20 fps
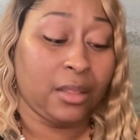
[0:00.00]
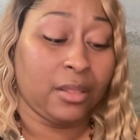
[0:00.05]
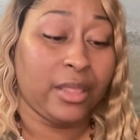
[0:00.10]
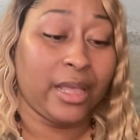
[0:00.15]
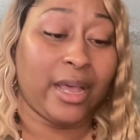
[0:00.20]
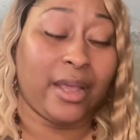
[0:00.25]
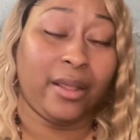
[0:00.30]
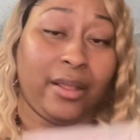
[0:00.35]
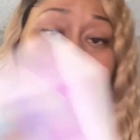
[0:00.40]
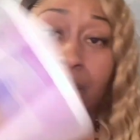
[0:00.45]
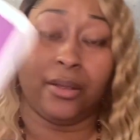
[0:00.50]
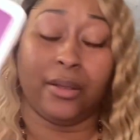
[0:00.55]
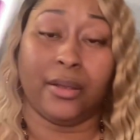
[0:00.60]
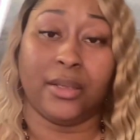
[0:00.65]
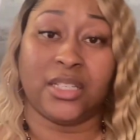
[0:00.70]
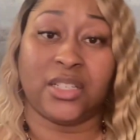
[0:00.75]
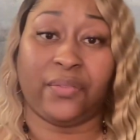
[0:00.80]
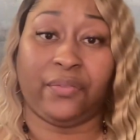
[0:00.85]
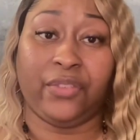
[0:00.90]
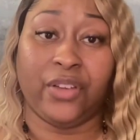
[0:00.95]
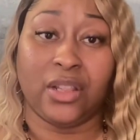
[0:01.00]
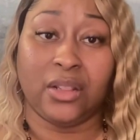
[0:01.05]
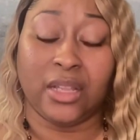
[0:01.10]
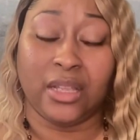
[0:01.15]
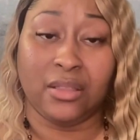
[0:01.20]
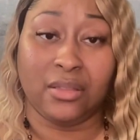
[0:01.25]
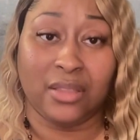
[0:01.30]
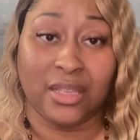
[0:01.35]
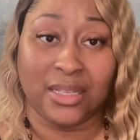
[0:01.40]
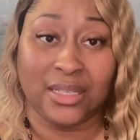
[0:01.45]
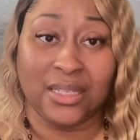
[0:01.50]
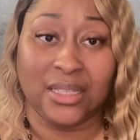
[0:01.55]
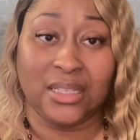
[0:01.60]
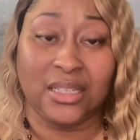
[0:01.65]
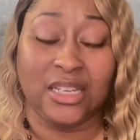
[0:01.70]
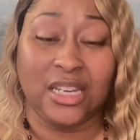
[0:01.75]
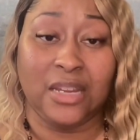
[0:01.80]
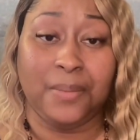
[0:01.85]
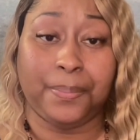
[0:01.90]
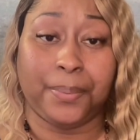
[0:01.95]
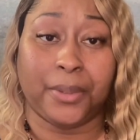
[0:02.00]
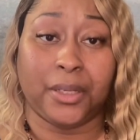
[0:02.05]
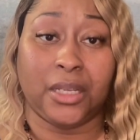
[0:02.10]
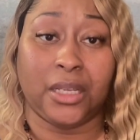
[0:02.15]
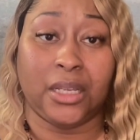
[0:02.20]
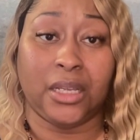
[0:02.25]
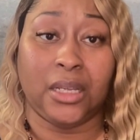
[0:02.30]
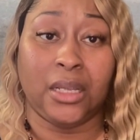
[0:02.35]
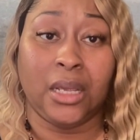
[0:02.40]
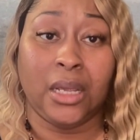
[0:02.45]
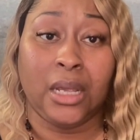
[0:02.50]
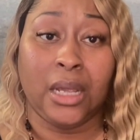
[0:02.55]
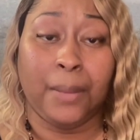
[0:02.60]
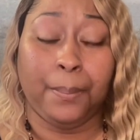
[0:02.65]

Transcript: that is feeling this deeply